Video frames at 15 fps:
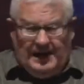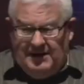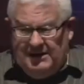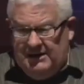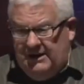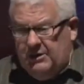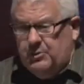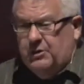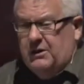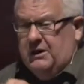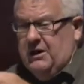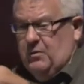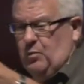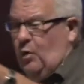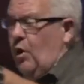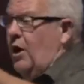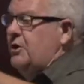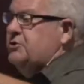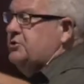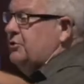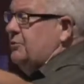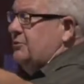literally
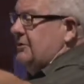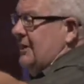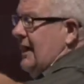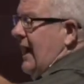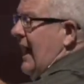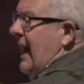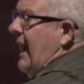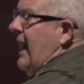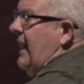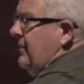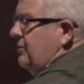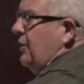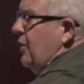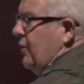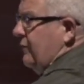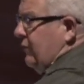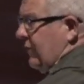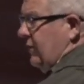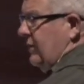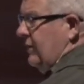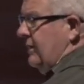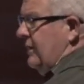want you to hand
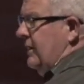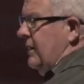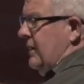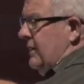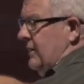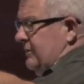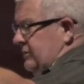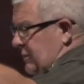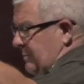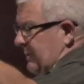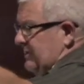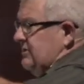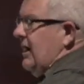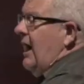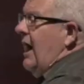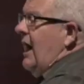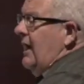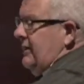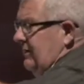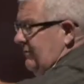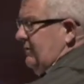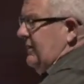over the
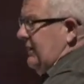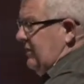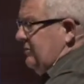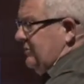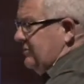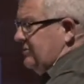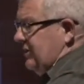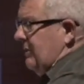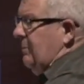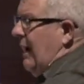baton of leadership.